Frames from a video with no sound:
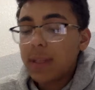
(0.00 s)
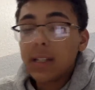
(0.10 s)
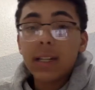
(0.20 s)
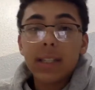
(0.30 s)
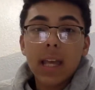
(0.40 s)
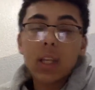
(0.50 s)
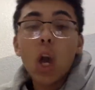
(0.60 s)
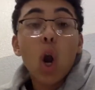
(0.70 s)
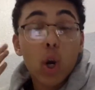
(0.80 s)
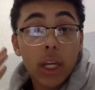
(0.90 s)
basically says
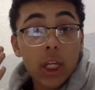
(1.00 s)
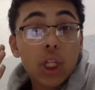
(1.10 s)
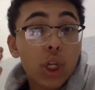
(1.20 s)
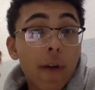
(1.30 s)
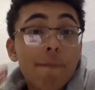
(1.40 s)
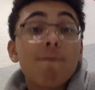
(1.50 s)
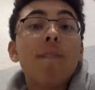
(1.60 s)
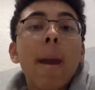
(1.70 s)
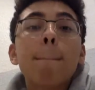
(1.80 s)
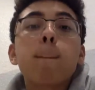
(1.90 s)
our ear
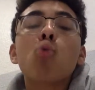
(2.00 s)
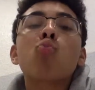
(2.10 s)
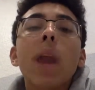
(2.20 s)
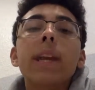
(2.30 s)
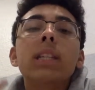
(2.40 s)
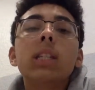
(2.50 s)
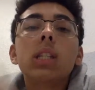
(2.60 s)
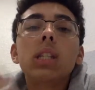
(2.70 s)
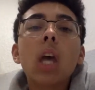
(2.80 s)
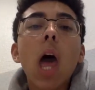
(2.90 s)

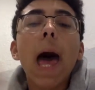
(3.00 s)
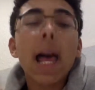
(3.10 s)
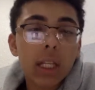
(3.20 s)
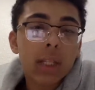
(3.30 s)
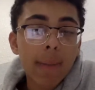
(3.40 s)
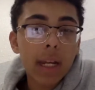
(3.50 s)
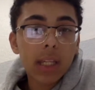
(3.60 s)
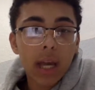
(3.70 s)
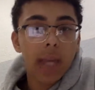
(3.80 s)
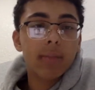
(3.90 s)
vibrates as
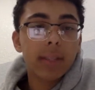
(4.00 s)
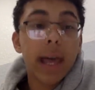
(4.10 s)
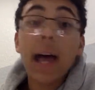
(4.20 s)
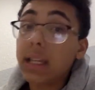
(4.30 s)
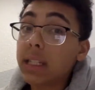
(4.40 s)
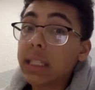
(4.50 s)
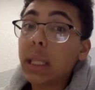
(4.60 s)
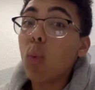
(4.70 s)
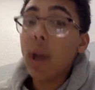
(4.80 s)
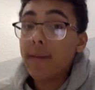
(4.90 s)
many times as
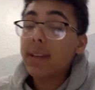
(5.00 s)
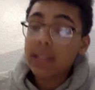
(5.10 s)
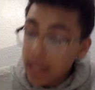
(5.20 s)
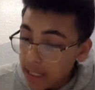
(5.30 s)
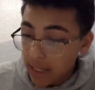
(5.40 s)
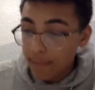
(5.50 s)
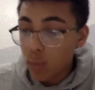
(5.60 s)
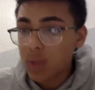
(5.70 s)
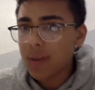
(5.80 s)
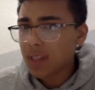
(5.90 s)
the wave is hitting it,
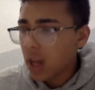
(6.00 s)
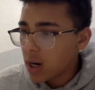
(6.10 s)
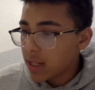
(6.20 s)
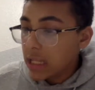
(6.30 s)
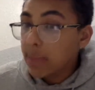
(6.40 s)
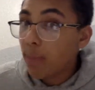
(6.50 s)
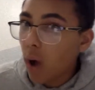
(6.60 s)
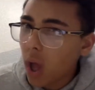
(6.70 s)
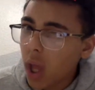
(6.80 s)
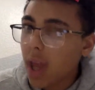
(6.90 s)
which makes a lot of sense.
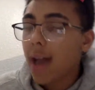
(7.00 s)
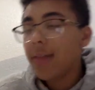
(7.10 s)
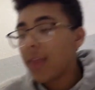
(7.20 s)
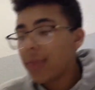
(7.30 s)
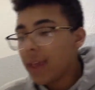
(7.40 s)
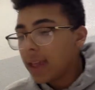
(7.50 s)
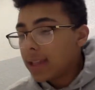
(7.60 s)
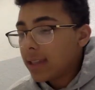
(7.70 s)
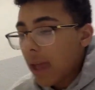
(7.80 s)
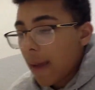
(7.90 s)
But the thing
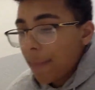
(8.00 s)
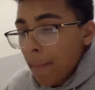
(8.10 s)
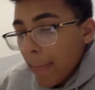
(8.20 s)
is that